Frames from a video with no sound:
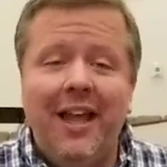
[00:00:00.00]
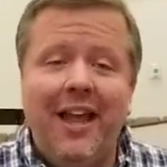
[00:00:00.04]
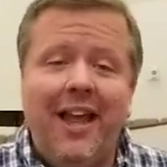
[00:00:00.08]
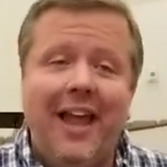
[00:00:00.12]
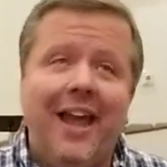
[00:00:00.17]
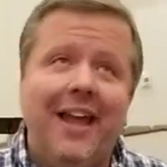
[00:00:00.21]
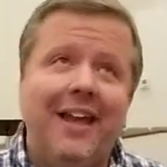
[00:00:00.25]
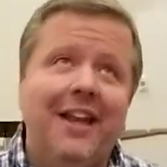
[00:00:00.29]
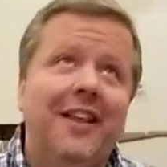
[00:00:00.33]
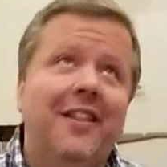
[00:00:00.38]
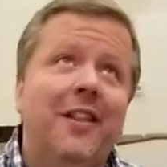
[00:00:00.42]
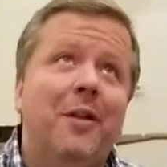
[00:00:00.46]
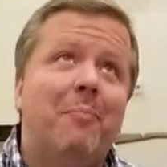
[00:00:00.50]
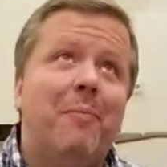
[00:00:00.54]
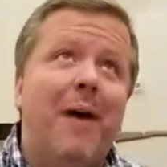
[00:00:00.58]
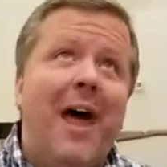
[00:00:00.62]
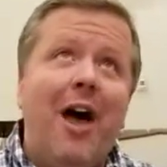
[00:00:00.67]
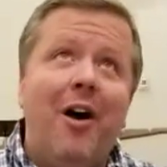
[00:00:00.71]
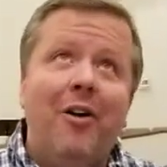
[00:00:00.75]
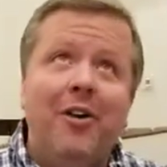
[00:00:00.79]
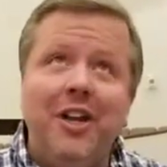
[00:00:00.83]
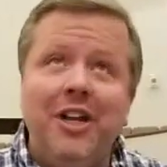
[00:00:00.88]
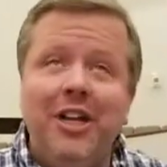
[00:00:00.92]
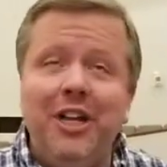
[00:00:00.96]
And in the
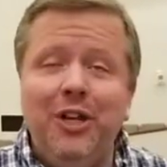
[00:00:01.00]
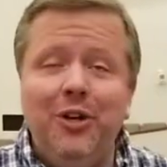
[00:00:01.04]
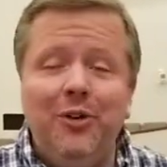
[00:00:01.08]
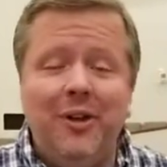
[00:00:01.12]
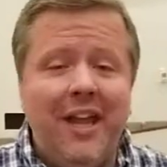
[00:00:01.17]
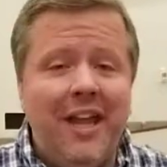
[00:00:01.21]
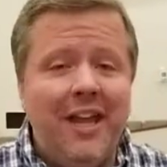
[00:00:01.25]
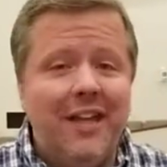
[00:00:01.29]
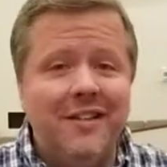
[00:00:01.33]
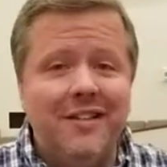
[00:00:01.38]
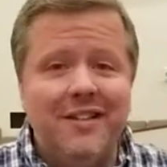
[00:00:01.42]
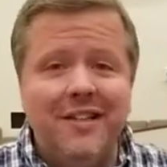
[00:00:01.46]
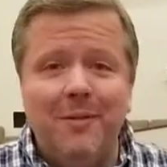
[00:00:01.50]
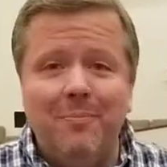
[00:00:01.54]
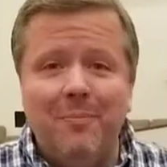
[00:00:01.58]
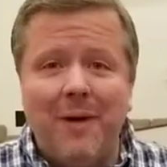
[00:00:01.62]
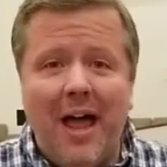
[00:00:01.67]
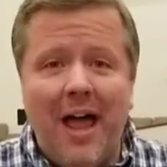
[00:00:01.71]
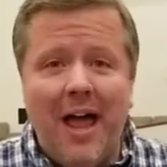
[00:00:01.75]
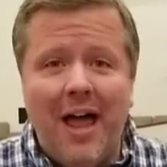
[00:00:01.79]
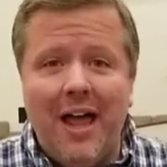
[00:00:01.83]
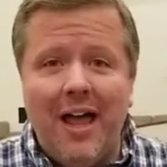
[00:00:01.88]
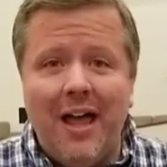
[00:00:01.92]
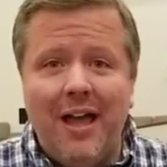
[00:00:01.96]
balcony, you can't sit
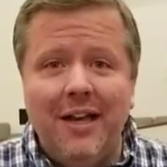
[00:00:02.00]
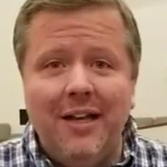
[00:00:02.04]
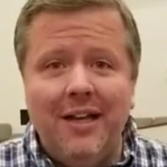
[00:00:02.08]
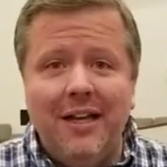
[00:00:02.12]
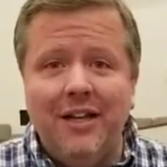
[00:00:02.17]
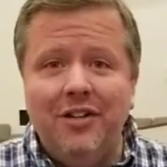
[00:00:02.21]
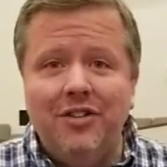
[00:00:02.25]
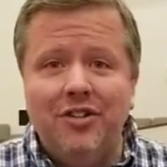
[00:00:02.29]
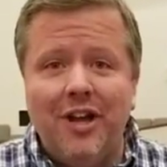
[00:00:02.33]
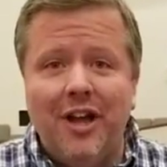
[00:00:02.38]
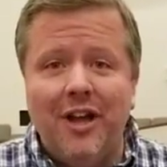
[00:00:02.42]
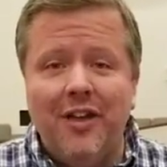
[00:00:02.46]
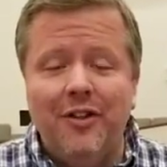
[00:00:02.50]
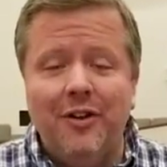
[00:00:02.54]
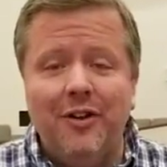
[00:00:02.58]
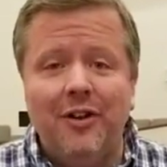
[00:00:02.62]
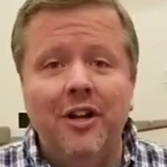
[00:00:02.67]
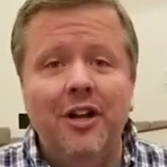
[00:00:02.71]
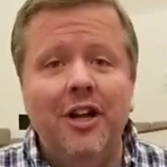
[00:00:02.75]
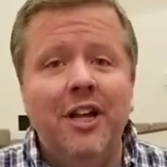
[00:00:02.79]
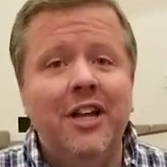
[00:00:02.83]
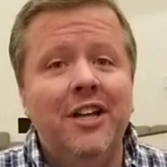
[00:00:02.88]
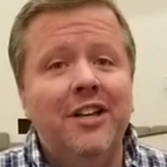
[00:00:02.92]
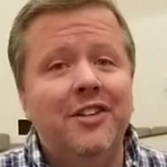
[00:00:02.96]
behind each other.
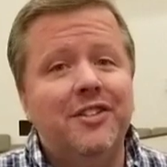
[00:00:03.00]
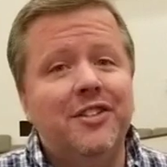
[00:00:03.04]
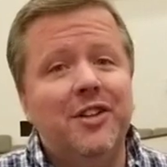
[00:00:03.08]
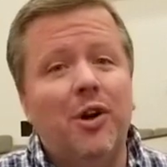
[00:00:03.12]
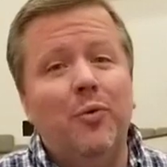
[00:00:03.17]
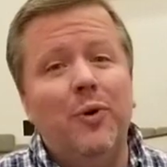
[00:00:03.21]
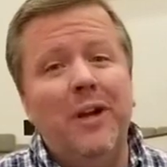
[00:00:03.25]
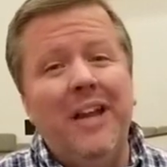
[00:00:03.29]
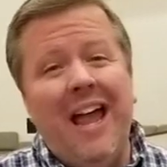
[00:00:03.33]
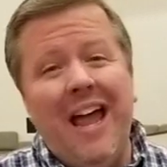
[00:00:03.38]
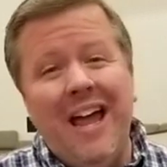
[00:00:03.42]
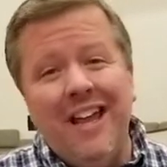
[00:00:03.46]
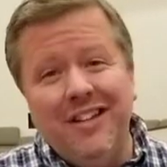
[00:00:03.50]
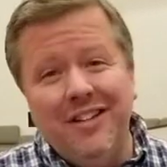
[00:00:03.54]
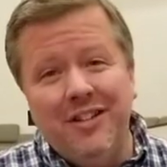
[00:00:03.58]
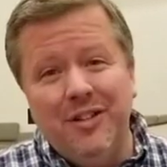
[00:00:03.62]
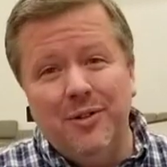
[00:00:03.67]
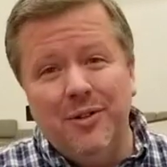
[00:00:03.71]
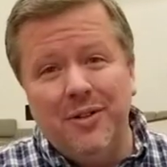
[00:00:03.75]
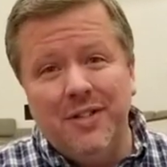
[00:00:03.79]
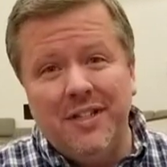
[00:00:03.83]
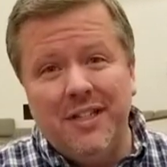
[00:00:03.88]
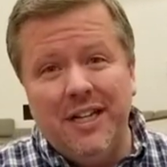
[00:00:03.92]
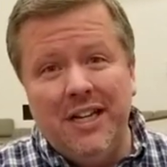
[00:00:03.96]
So we had to do
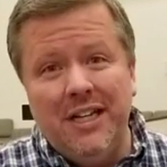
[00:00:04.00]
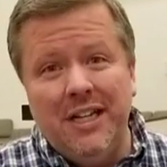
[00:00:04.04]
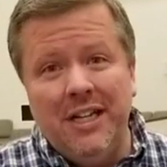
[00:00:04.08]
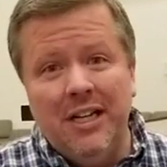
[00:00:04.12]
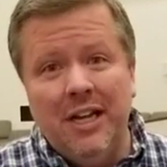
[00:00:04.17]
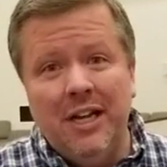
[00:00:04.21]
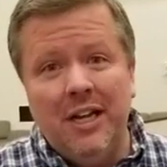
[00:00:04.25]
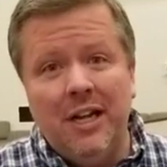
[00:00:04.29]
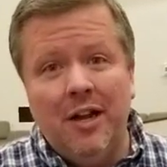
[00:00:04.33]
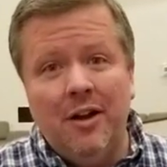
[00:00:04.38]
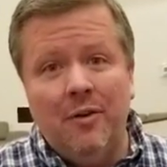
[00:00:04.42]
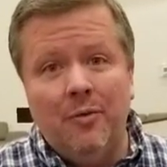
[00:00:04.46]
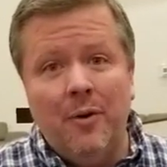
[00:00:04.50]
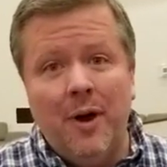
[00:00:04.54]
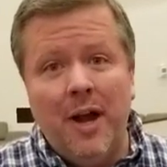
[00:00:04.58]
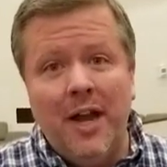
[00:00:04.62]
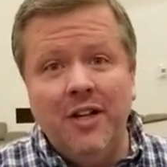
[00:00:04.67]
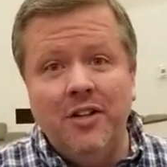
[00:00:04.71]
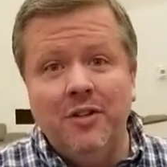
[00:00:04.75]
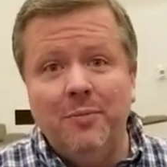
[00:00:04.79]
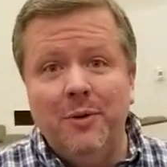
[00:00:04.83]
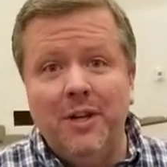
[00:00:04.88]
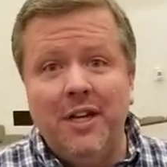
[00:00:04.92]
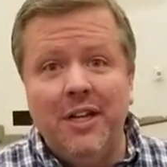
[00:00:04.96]
a seating
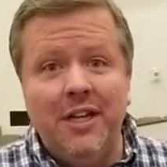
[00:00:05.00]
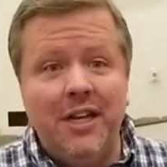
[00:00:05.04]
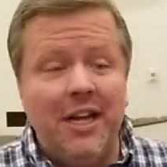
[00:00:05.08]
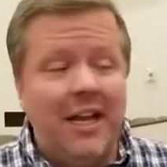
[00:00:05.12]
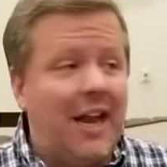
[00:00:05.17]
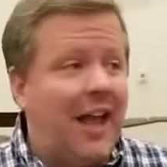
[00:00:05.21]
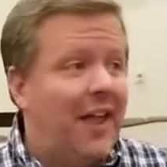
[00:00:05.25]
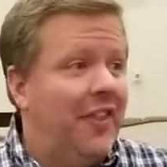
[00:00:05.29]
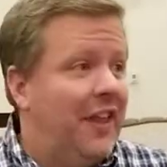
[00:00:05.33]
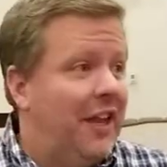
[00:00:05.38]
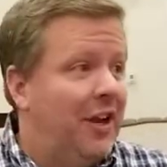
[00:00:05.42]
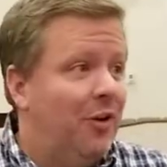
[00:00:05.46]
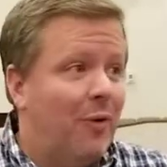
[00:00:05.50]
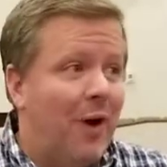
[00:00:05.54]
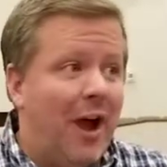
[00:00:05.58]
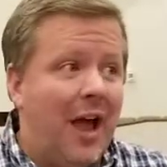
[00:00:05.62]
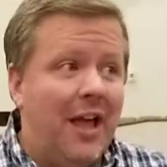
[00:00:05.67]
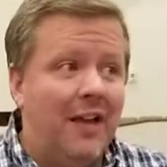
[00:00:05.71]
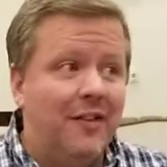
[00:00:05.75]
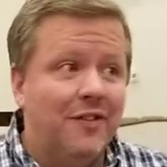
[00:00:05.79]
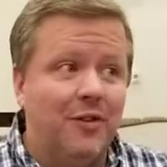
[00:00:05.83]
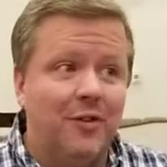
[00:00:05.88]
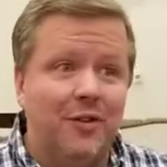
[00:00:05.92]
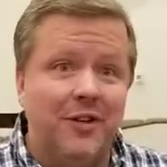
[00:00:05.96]
arrangement, and I think
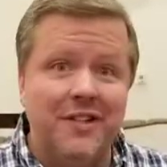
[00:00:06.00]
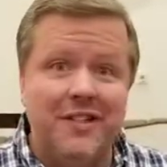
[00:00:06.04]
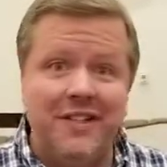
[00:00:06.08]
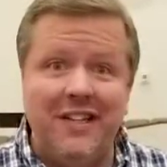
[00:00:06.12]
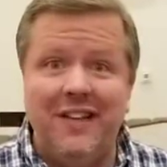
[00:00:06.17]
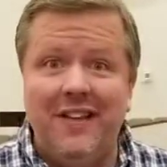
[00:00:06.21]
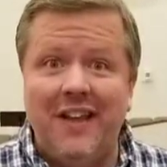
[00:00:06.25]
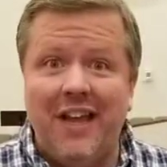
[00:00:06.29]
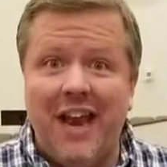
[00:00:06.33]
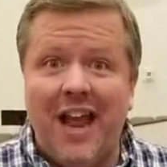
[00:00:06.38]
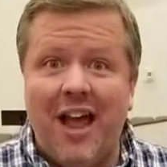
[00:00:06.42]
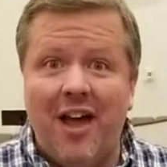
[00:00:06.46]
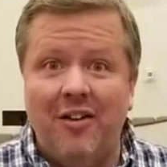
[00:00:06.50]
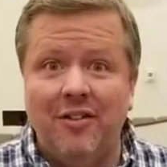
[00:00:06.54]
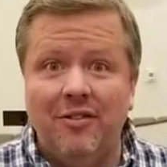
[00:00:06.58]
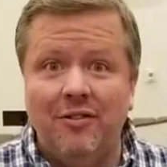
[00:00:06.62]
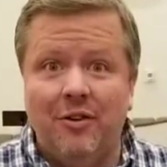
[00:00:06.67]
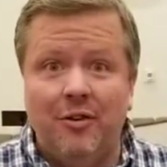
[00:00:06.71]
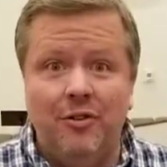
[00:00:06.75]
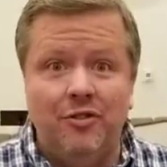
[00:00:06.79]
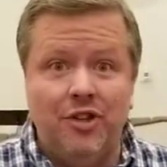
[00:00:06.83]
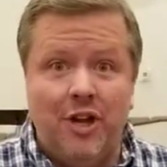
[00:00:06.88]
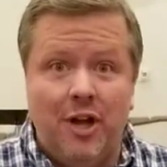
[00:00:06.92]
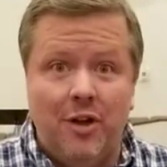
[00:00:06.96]
Ryan's going to send that out,
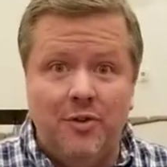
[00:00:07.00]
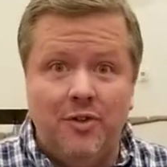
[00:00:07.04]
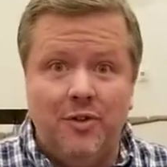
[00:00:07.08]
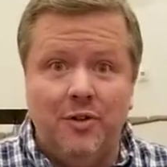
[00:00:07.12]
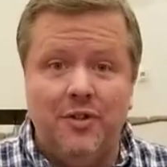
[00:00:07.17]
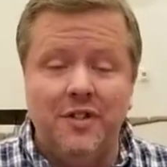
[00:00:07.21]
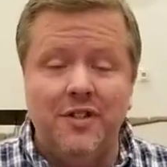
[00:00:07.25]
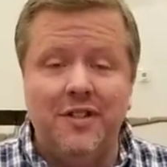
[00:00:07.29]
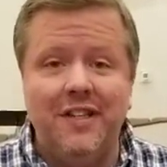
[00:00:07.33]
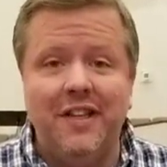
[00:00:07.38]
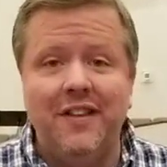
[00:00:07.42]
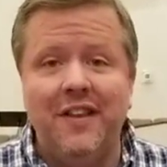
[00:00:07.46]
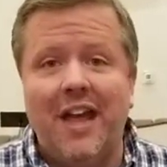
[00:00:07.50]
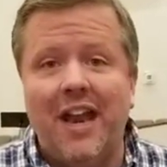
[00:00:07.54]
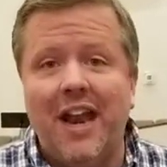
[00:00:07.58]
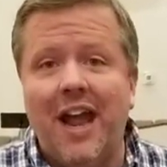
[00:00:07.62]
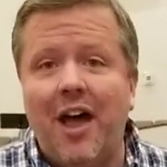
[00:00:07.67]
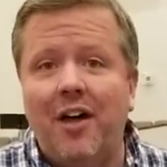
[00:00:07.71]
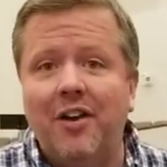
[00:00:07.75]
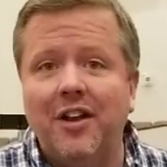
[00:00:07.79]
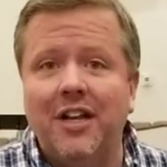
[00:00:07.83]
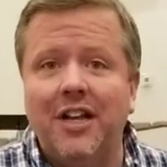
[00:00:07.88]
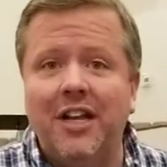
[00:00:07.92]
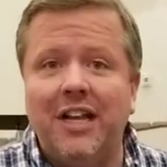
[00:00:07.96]
or Joe's going to send that
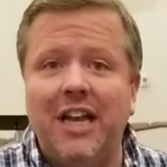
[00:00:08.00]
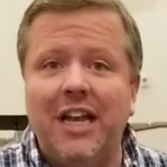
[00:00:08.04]
out in an